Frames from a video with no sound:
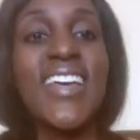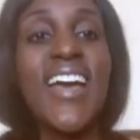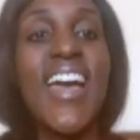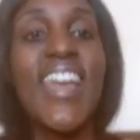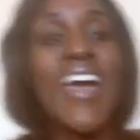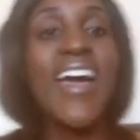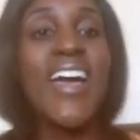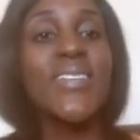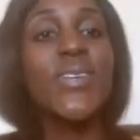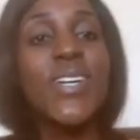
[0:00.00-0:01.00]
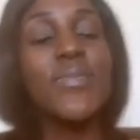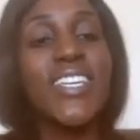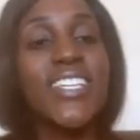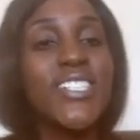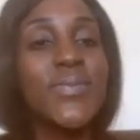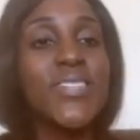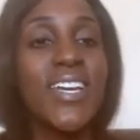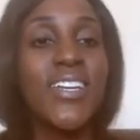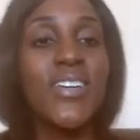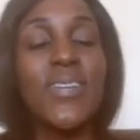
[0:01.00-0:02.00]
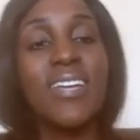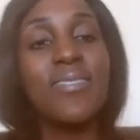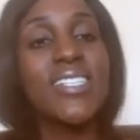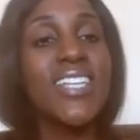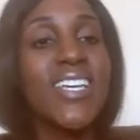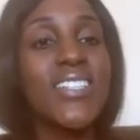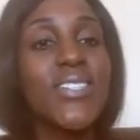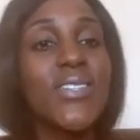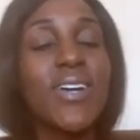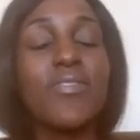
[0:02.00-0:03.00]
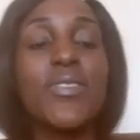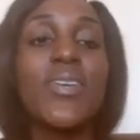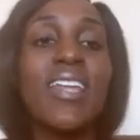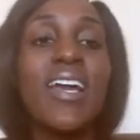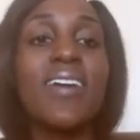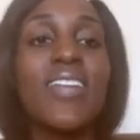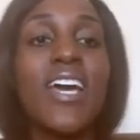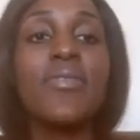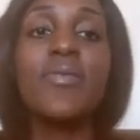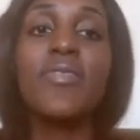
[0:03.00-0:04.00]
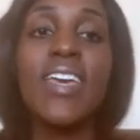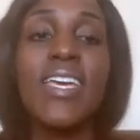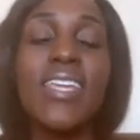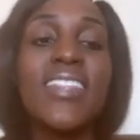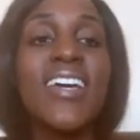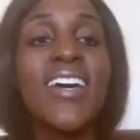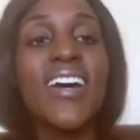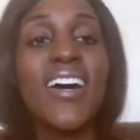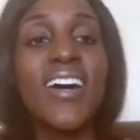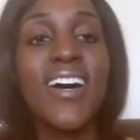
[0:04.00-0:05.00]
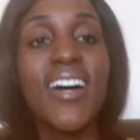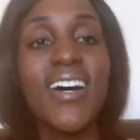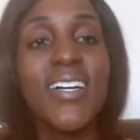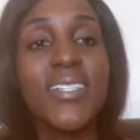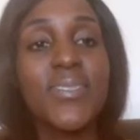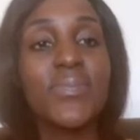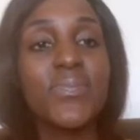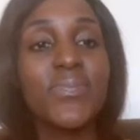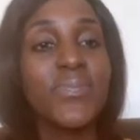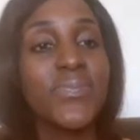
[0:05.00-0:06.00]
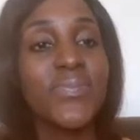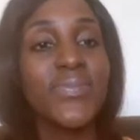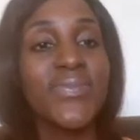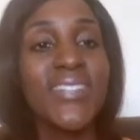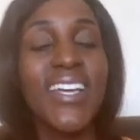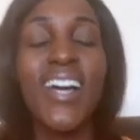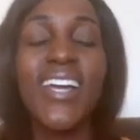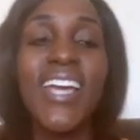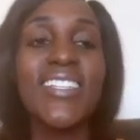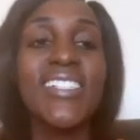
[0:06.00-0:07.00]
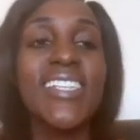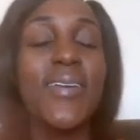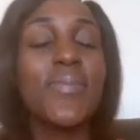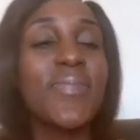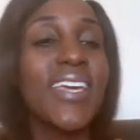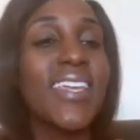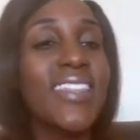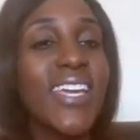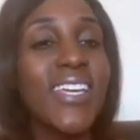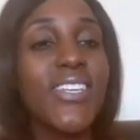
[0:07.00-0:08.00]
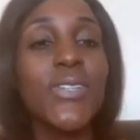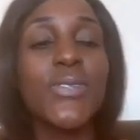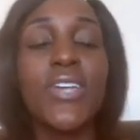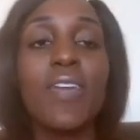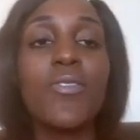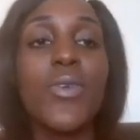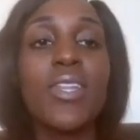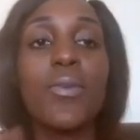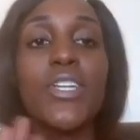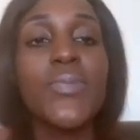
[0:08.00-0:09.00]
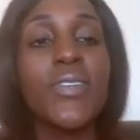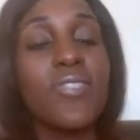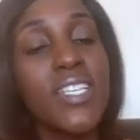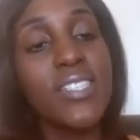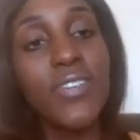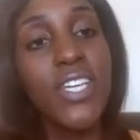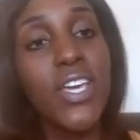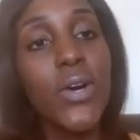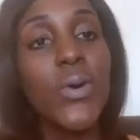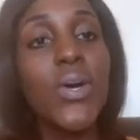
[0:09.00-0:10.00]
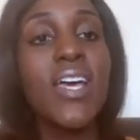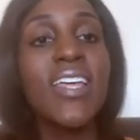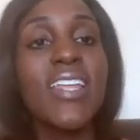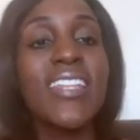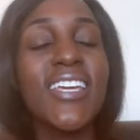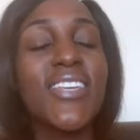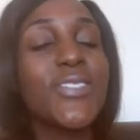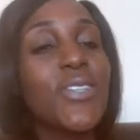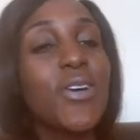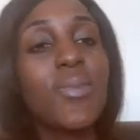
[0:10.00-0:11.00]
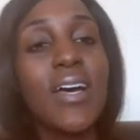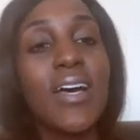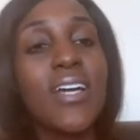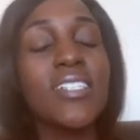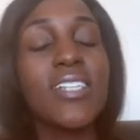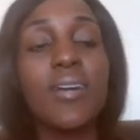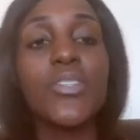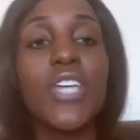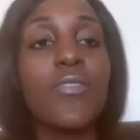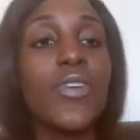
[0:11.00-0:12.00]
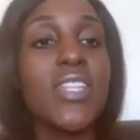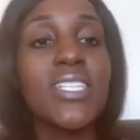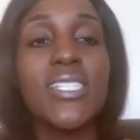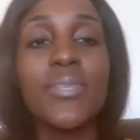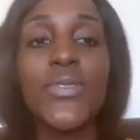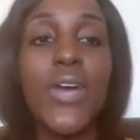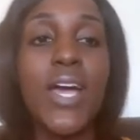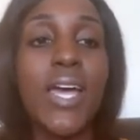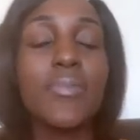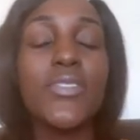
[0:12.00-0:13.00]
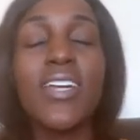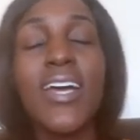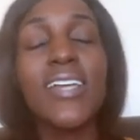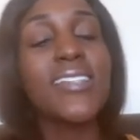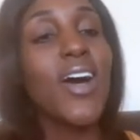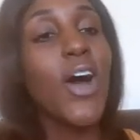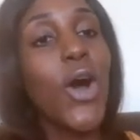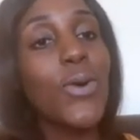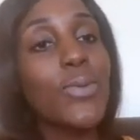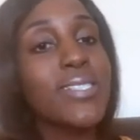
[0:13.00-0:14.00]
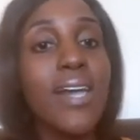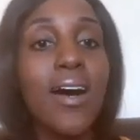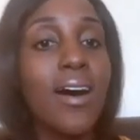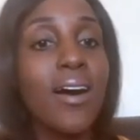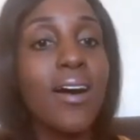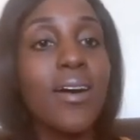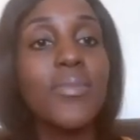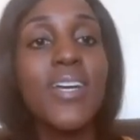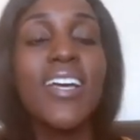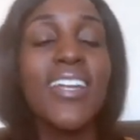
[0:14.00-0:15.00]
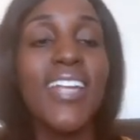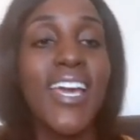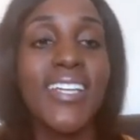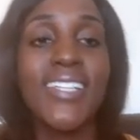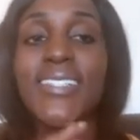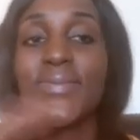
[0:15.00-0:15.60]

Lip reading: Hi guys, welcome to my YouTube channel. My name is Ingatu. I film on love, life, and faith. Um, I'd like to say a big thank you to everyone that watched my first video. Thank you so much. To everyone that subscribed, you guys are awesome. Like,